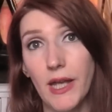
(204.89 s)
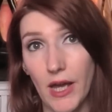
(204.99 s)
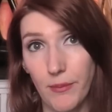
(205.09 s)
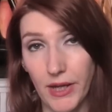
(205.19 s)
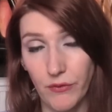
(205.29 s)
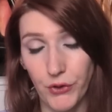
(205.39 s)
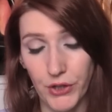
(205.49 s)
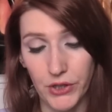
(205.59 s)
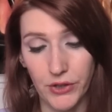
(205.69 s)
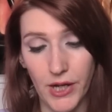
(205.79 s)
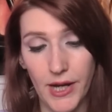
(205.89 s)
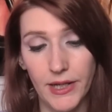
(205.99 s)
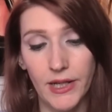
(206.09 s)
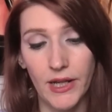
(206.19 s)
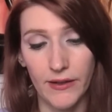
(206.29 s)
I'll make it very clear cut,
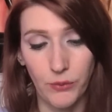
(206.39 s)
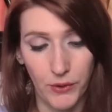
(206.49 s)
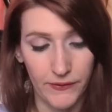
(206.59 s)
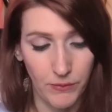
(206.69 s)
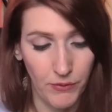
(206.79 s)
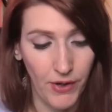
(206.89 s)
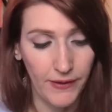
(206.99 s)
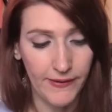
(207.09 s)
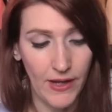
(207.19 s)
as well as some advice,